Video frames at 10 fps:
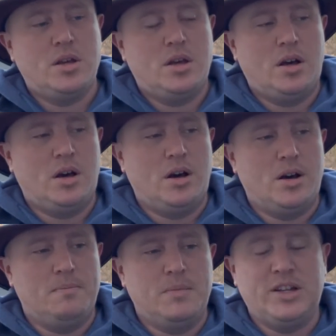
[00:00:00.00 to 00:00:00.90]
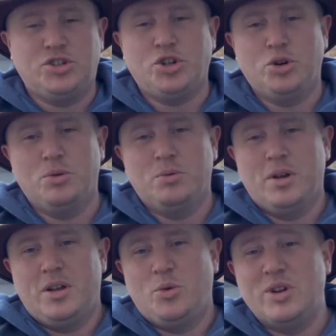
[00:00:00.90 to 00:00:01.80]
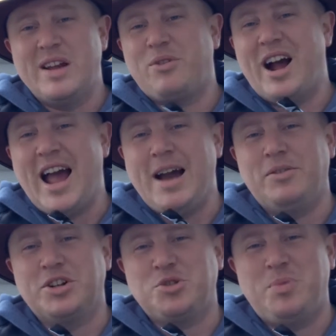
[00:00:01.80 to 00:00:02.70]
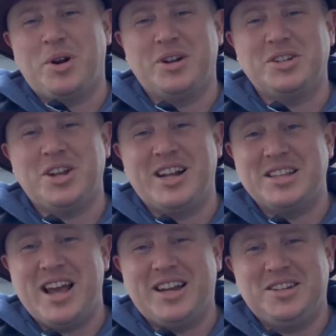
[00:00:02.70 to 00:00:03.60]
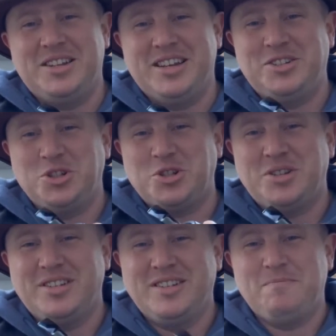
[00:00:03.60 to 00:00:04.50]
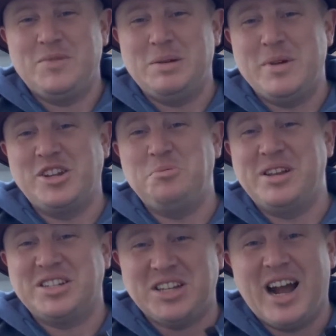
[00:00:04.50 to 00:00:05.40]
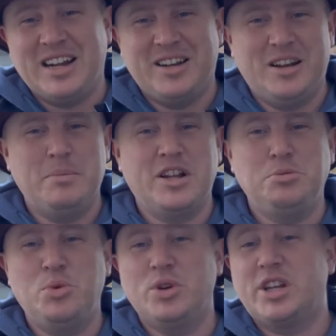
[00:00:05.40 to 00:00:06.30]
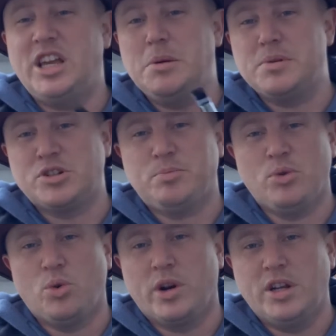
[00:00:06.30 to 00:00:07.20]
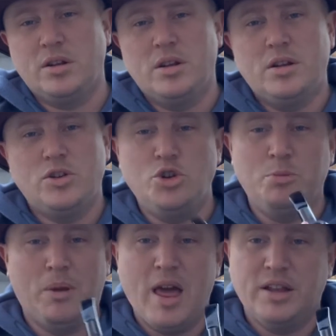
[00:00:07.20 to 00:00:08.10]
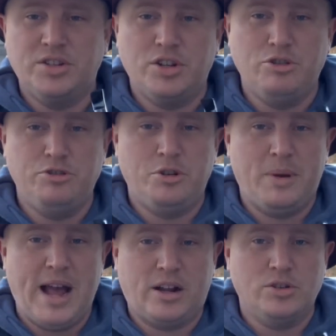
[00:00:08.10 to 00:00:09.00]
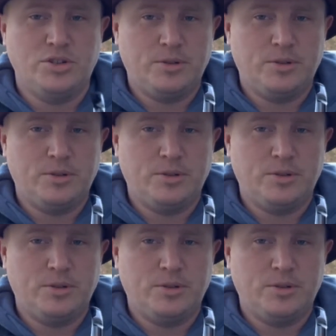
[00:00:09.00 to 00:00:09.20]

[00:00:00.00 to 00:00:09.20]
And so whenever I have an experience like that, it makes me excited, and it makes me want to keep exploring new blends and new tobaccos.